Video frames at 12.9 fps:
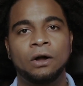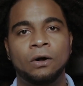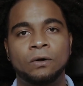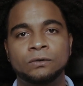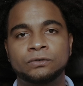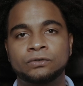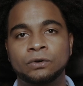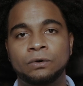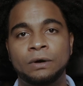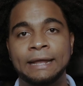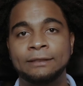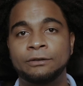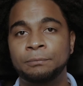also
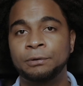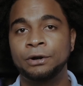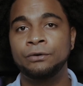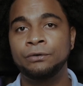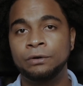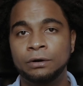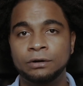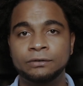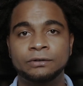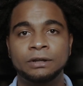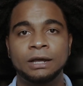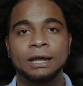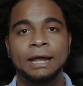
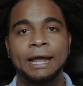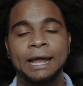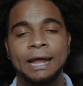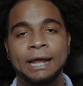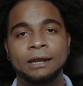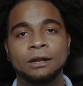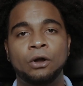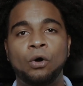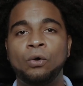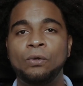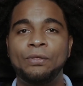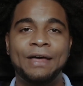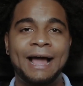entrepreneurs. And
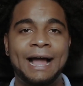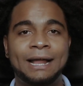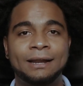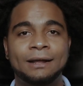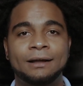all that